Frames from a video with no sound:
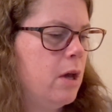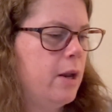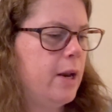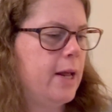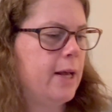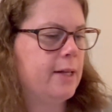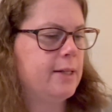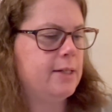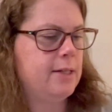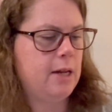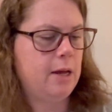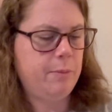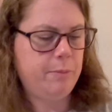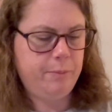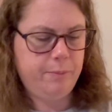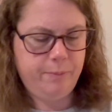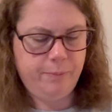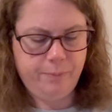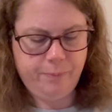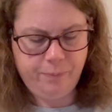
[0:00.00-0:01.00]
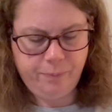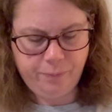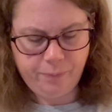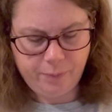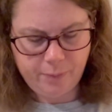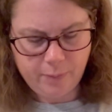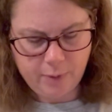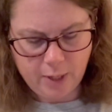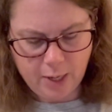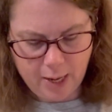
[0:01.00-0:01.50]
Next up,
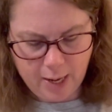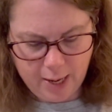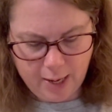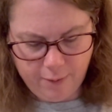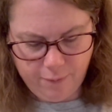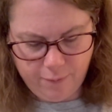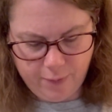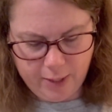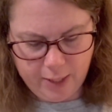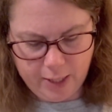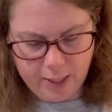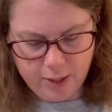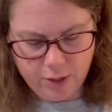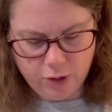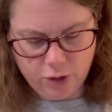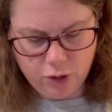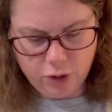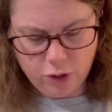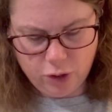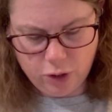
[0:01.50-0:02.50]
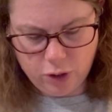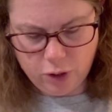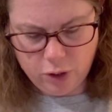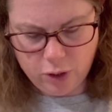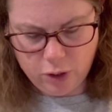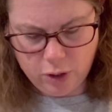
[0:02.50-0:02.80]
I finished